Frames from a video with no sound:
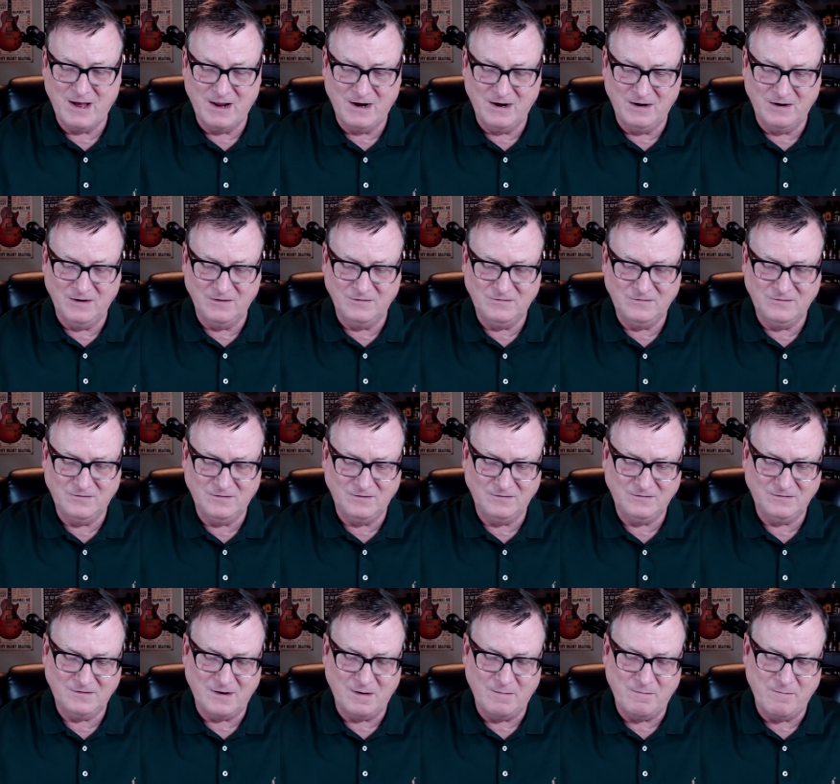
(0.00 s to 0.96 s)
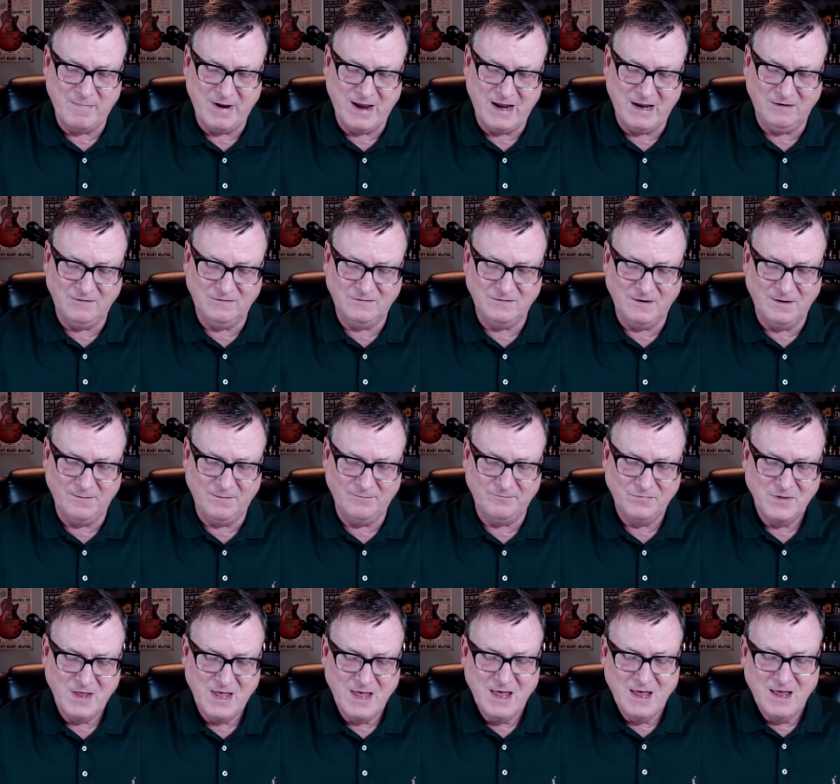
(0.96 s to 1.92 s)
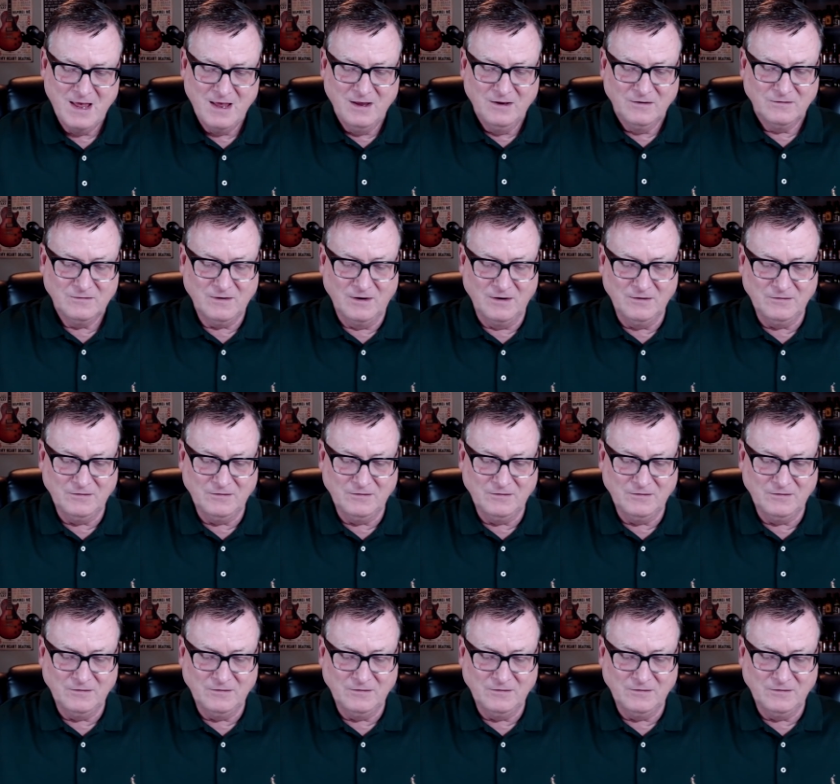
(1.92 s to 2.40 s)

it is just amazing. So